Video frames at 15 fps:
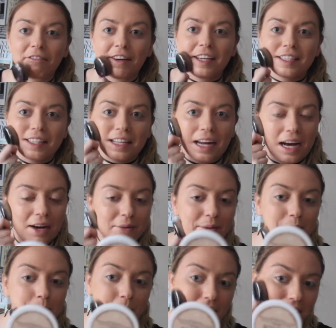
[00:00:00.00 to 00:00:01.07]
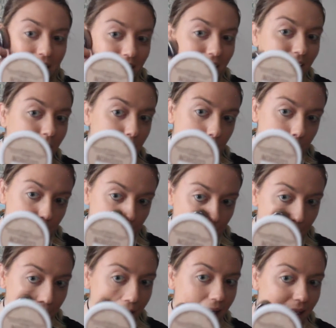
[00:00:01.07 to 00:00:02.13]
face that I was planning,
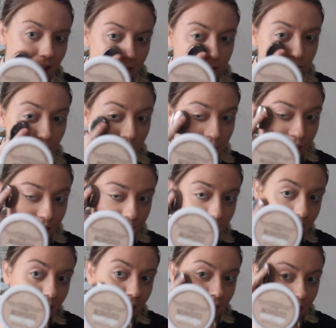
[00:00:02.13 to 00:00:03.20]
but it's fine.